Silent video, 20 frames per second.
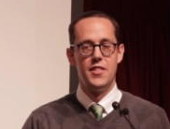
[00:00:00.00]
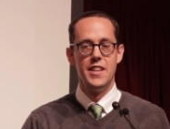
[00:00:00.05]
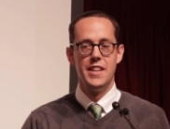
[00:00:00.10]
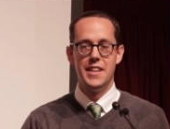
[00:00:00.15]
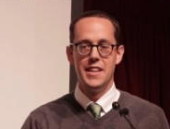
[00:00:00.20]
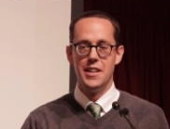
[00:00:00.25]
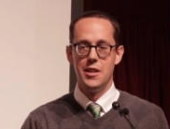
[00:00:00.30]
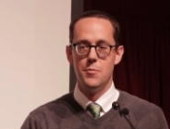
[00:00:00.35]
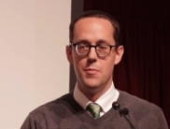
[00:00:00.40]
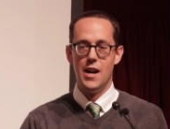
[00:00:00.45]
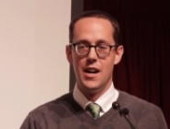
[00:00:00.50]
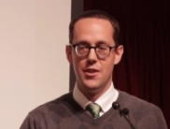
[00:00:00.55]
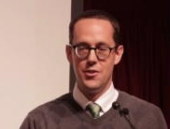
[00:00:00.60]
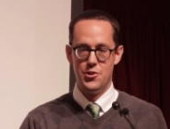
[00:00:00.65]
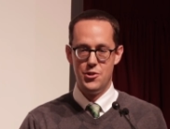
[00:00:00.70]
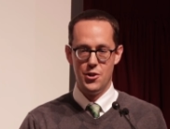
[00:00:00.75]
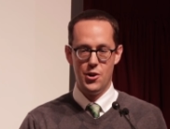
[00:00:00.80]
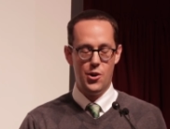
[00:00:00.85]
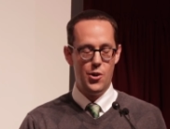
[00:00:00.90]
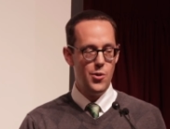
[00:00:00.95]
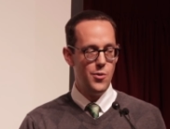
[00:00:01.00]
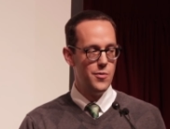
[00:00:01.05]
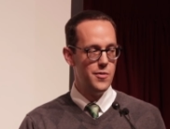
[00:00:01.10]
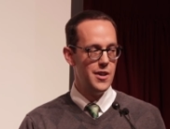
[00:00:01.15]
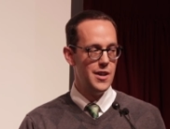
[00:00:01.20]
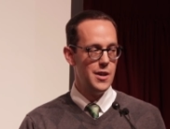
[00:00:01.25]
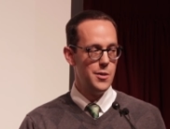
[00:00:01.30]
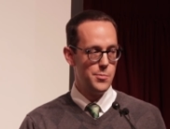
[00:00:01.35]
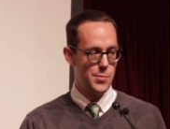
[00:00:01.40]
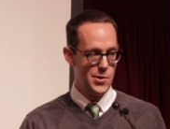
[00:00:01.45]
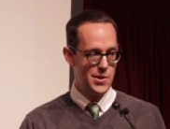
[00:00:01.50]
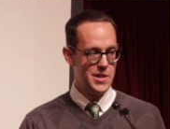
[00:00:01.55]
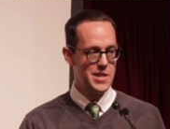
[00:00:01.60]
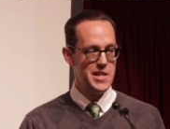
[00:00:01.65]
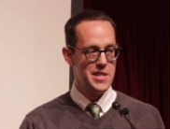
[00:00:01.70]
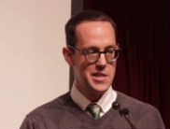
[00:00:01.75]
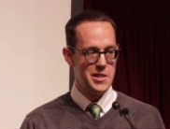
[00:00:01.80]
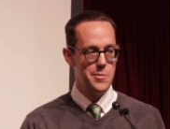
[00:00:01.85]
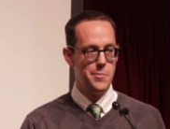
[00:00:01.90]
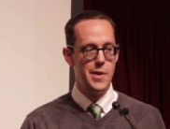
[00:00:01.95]
thinking about Jehovah
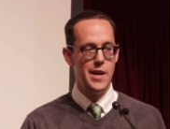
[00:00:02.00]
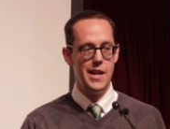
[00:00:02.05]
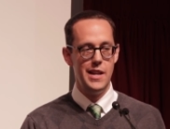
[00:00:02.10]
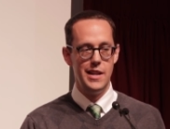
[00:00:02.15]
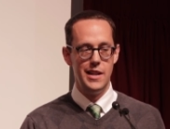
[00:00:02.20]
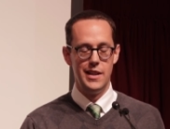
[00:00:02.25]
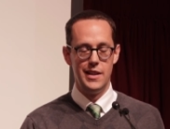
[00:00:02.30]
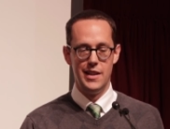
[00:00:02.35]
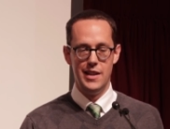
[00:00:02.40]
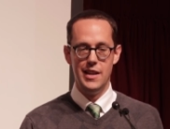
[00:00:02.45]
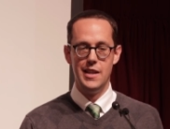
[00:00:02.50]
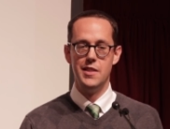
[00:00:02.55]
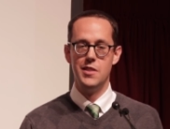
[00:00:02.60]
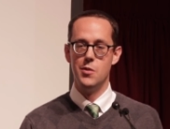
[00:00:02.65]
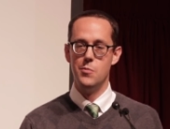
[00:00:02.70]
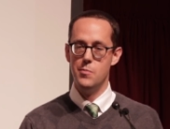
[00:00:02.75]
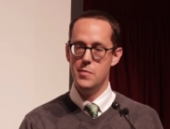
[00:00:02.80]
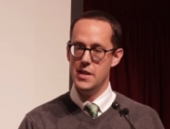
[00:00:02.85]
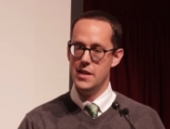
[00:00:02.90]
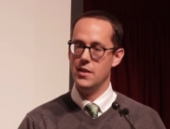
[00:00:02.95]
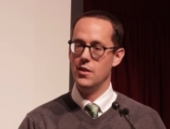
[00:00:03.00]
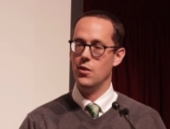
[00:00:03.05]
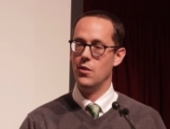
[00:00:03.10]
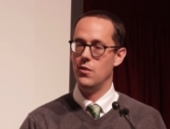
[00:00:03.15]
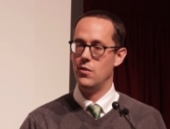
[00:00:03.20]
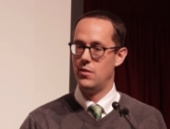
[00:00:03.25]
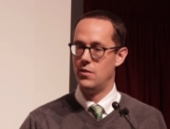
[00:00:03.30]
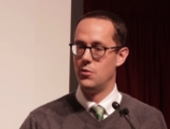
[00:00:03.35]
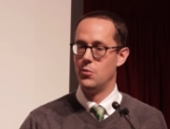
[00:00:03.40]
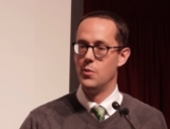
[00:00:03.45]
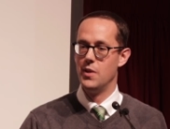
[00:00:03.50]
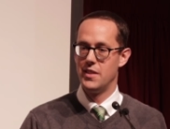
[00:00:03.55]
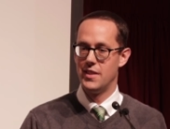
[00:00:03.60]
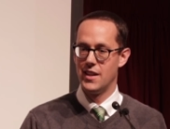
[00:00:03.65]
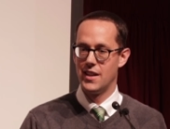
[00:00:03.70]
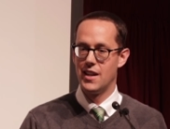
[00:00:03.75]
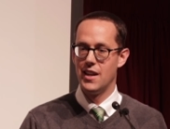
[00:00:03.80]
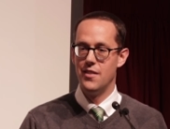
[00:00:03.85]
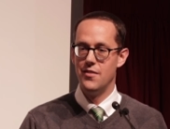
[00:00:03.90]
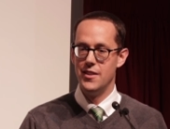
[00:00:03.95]
participating in the meal
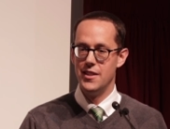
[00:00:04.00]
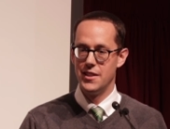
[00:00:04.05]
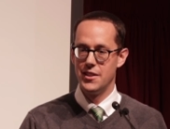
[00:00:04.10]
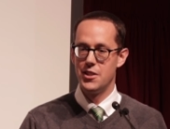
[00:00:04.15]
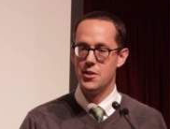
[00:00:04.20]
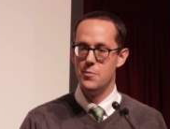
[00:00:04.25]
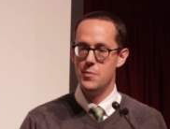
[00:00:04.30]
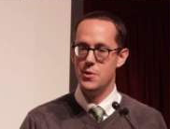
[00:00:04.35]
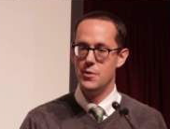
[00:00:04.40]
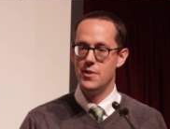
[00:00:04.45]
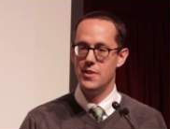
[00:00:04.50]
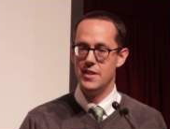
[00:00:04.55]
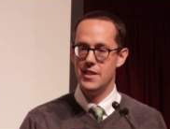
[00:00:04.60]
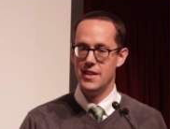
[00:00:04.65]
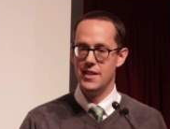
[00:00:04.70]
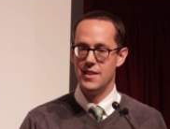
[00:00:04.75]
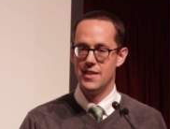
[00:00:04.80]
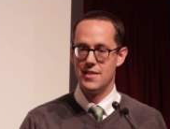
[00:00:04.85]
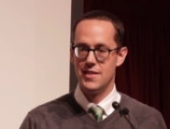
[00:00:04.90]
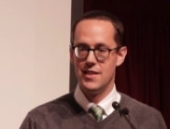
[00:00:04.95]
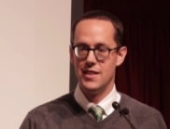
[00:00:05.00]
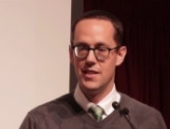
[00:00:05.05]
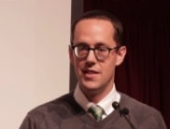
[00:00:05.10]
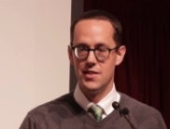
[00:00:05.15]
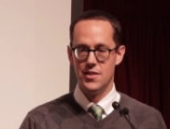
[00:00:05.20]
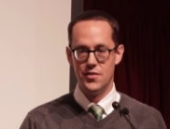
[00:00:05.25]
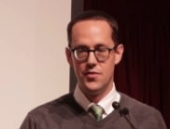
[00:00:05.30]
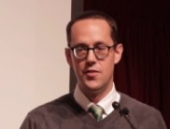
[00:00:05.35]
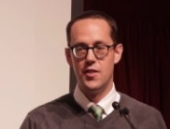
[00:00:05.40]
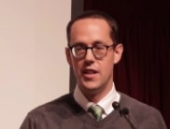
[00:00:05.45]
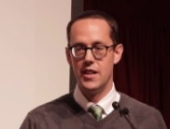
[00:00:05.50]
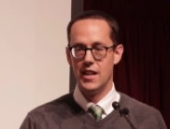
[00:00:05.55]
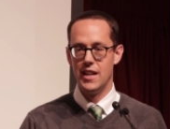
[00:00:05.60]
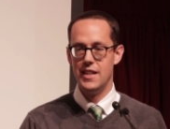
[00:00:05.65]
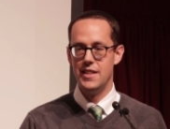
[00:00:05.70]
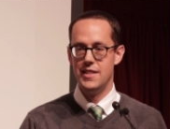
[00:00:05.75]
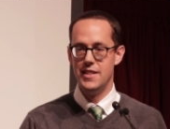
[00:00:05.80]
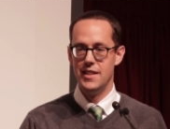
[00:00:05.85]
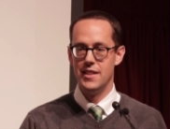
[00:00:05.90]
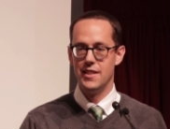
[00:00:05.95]
with the covenant community is a fun
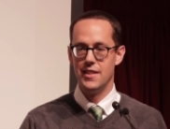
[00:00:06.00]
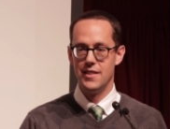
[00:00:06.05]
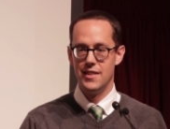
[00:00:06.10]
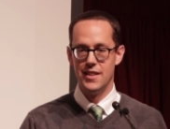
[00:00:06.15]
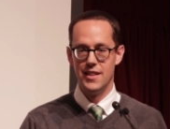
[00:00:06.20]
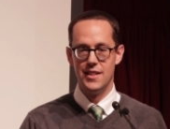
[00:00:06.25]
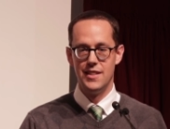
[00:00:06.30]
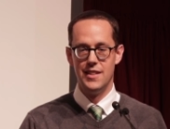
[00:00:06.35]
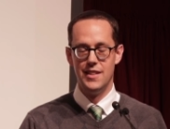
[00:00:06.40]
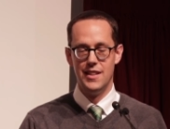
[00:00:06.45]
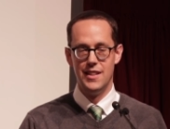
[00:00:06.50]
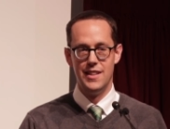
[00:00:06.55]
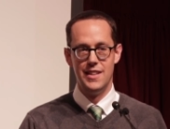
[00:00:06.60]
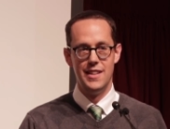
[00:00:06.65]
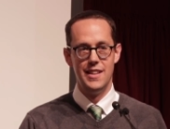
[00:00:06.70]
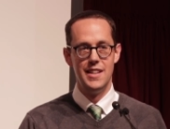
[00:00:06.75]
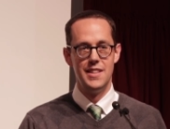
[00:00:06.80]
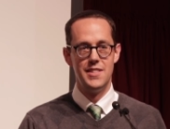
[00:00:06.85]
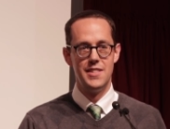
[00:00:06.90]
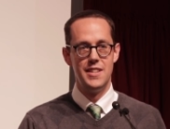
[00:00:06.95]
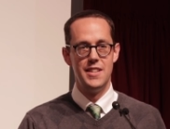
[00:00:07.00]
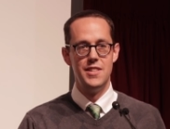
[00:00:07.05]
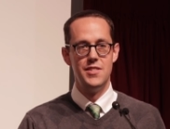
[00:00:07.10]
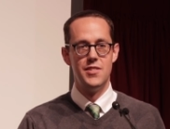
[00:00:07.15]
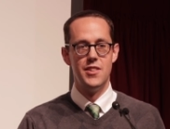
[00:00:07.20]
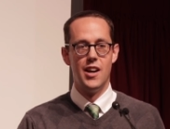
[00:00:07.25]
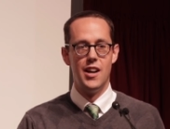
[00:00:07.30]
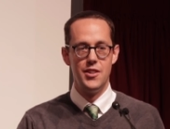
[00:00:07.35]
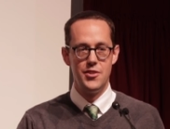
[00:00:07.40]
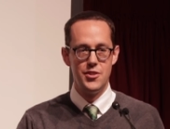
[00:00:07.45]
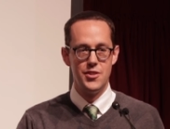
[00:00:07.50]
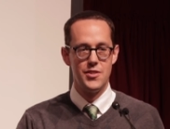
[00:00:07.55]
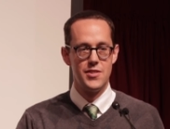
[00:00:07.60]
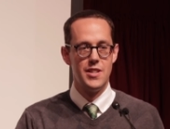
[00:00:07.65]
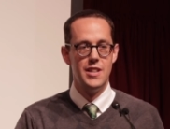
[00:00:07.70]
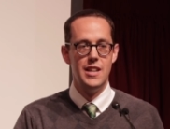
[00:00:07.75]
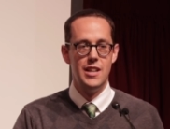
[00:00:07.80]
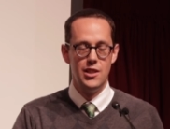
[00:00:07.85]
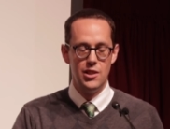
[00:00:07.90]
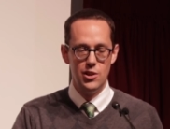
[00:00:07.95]
idea, that he's not
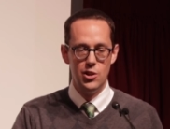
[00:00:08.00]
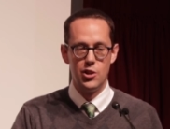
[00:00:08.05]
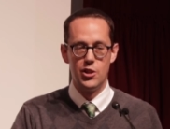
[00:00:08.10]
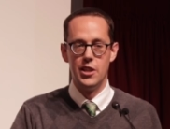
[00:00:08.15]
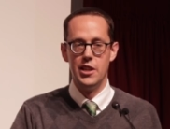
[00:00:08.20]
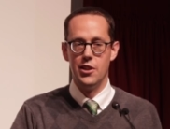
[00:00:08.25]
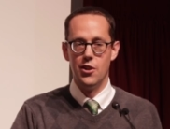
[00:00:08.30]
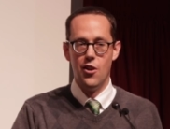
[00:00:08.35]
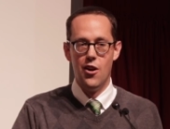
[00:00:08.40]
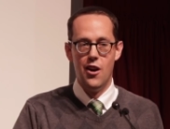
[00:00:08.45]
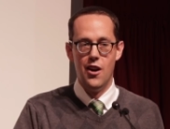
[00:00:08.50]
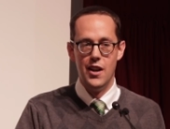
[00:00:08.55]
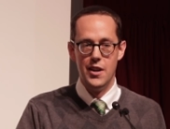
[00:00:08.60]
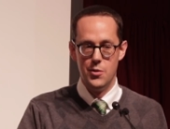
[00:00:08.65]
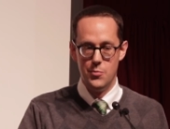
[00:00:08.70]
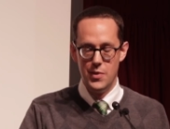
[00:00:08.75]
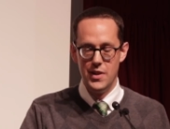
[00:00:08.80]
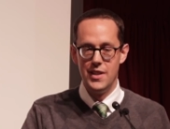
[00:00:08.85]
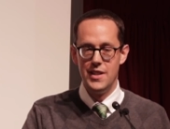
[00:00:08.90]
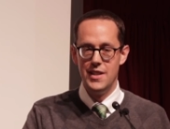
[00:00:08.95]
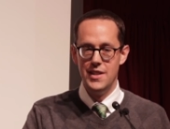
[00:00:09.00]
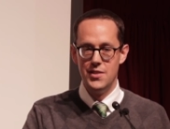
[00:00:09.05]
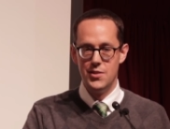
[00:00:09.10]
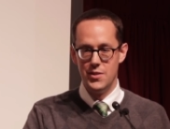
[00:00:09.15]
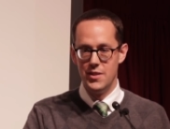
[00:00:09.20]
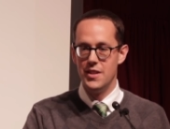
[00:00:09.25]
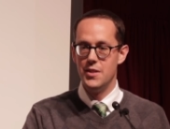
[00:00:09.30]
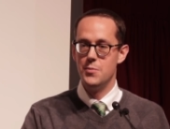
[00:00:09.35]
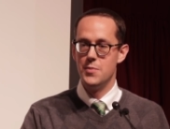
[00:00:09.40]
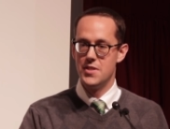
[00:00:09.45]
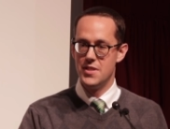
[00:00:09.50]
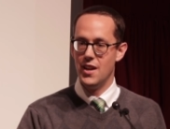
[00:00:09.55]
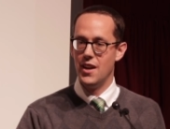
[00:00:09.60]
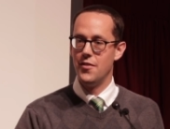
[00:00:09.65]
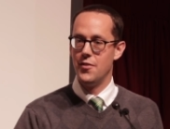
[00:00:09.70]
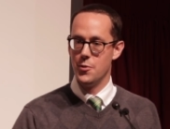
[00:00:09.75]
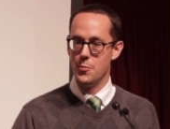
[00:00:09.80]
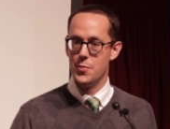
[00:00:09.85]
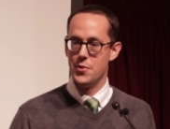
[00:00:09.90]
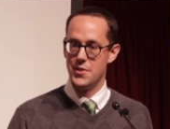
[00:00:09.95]
just looking on, but he's
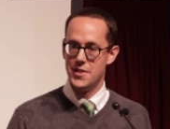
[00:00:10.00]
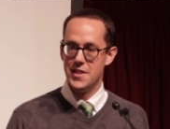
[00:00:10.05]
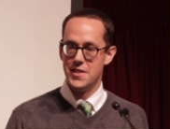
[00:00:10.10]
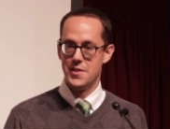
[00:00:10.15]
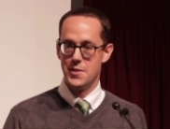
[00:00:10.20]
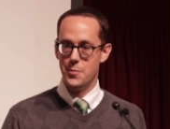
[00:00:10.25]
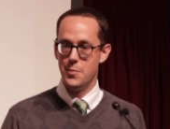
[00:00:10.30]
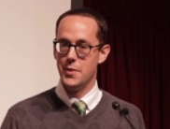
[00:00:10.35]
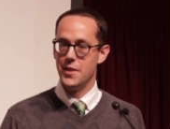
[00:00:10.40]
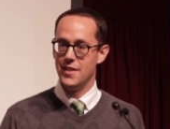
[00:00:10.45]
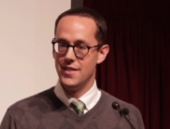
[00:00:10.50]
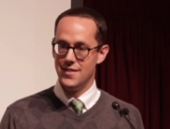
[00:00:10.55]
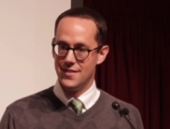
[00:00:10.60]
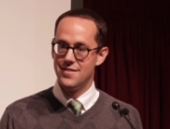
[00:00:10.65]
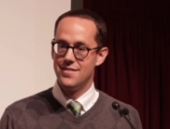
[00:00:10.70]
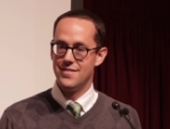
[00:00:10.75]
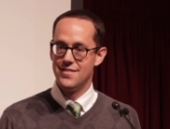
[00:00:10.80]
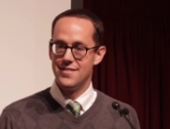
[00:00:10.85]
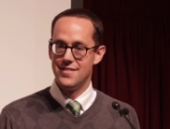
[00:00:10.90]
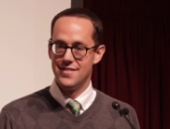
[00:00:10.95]
himself a participant.